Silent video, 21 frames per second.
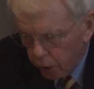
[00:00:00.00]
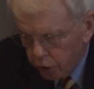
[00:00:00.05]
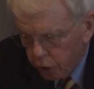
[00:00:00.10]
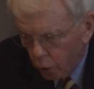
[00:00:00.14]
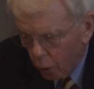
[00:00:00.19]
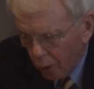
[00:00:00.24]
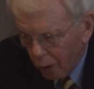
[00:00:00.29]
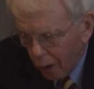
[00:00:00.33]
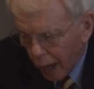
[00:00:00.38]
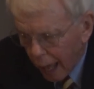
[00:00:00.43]

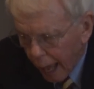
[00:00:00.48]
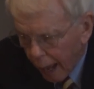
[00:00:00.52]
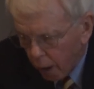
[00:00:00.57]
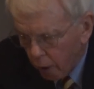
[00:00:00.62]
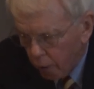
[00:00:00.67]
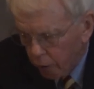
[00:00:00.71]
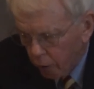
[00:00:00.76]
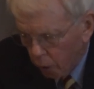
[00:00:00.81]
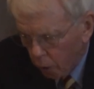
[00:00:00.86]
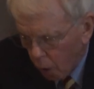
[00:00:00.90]
to
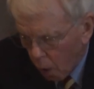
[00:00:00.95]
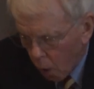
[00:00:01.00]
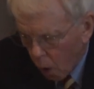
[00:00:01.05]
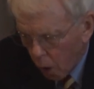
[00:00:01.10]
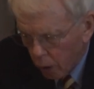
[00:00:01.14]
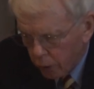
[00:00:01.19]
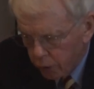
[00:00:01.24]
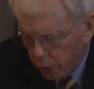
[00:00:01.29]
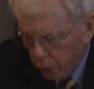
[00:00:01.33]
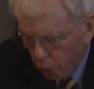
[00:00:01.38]
allow the
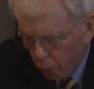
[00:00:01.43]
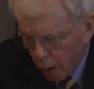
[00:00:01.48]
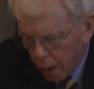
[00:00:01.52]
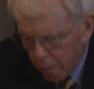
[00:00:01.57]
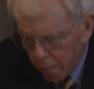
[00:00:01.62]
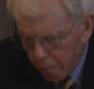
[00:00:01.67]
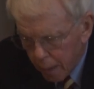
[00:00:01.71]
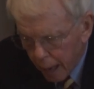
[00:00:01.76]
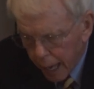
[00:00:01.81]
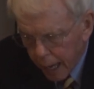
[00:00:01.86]
law to
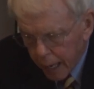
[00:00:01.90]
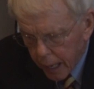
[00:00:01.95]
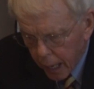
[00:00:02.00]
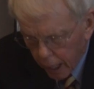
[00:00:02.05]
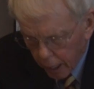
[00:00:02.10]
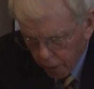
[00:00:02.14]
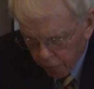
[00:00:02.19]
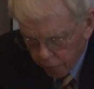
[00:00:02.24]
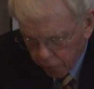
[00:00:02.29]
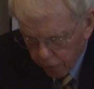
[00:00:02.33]
remain
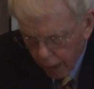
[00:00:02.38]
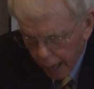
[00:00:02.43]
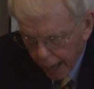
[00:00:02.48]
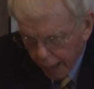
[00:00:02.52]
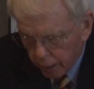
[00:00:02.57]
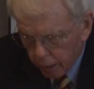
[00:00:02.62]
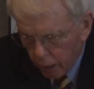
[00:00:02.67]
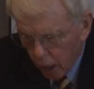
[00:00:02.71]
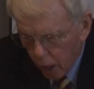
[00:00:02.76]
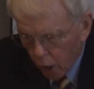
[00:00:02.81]
in
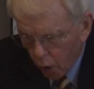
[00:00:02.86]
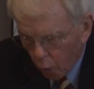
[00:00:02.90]
effect